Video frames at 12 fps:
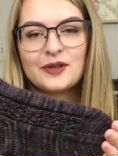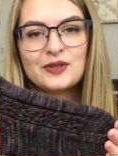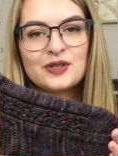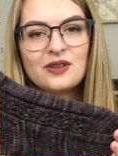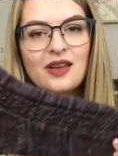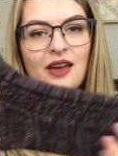
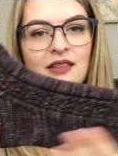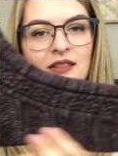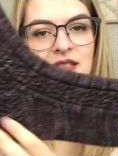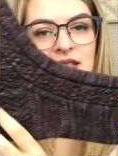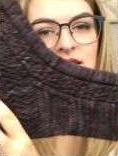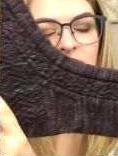So yeah,
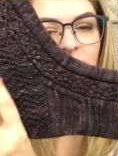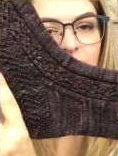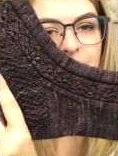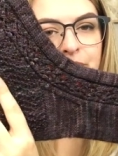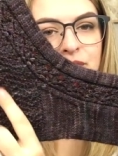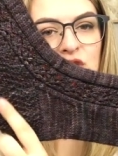this
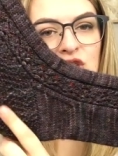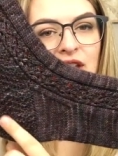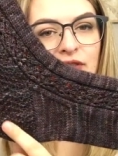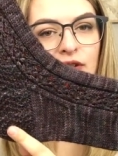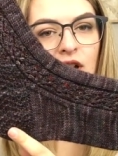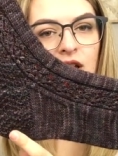
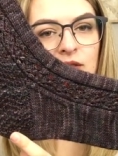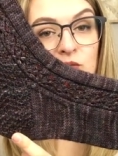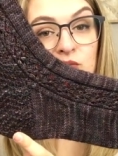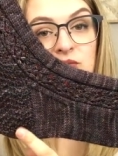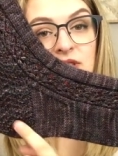chevron